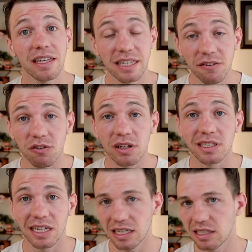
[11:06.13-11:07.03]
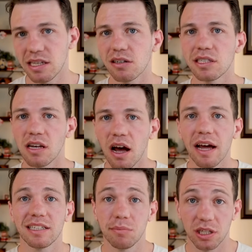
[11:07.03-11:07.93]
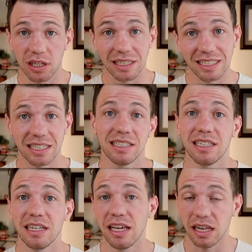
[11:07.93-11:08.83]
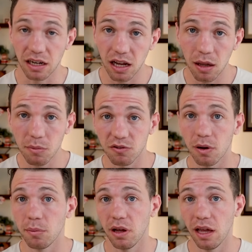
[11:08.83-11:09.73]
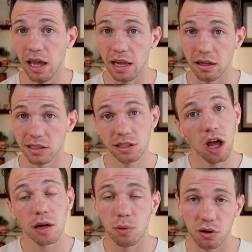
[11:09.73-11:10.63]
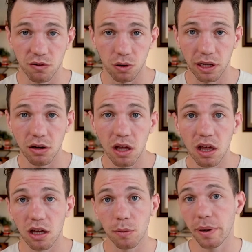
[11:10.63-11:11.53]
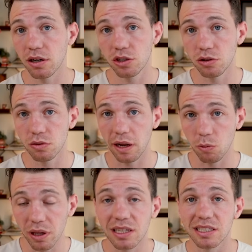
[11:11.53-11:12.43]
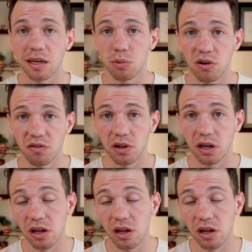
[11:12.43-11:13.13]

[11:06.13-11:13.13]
difference is there's not as much consistent income from a stock portfolio compared to a real estate portfolio.